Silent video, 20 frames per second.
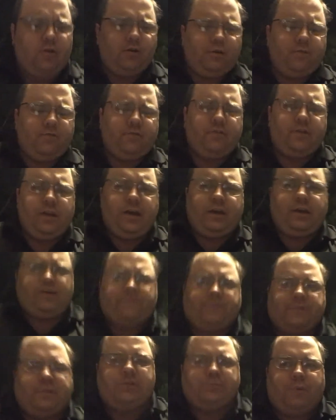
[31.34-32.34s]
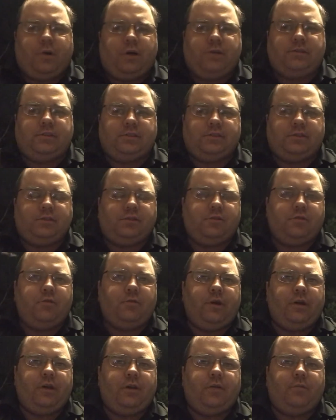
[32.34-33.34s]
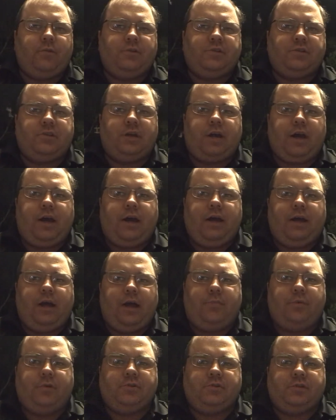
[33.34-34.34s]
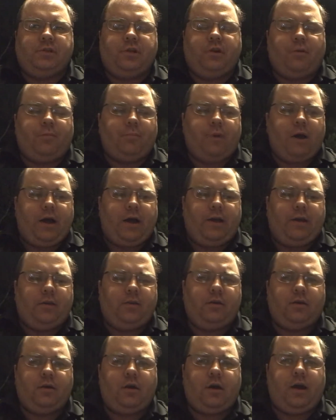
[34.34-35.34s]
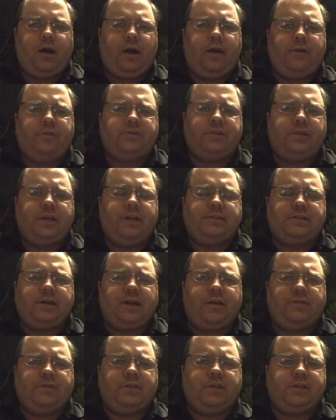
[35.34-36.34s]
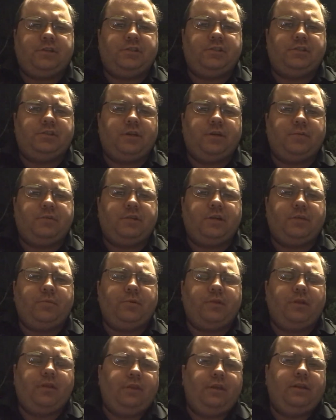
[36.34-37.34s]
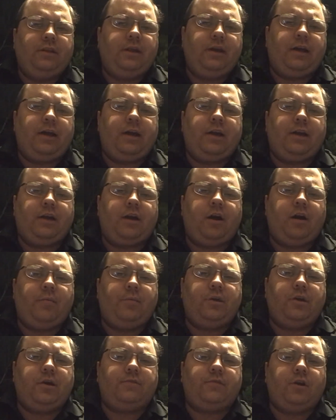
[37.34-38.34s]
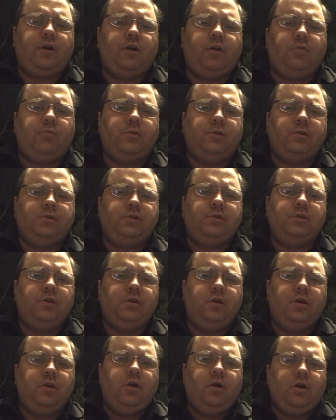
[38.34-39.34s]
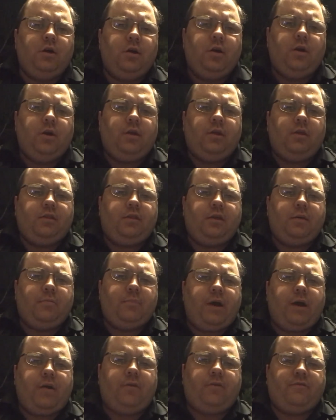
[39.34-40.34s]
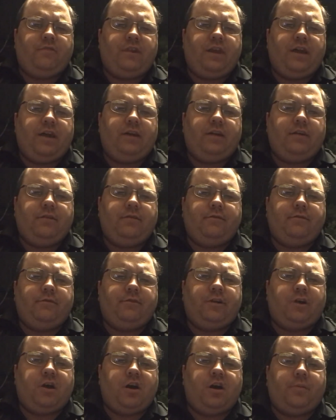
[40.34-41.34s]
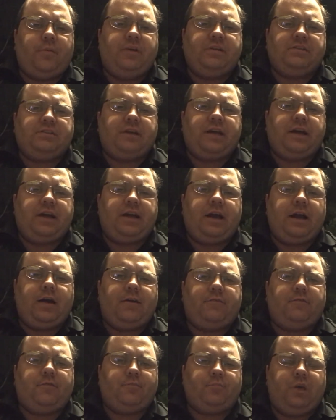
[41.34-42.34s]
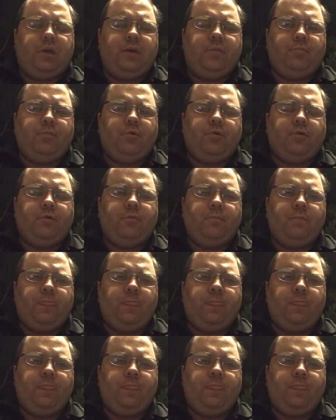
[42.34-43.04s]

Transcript: of negative responses to it, which I personally don't mind. I understand it's kind of a touchy subject, but the thing that kind of caught me off guard was the amount of negative comments I got from people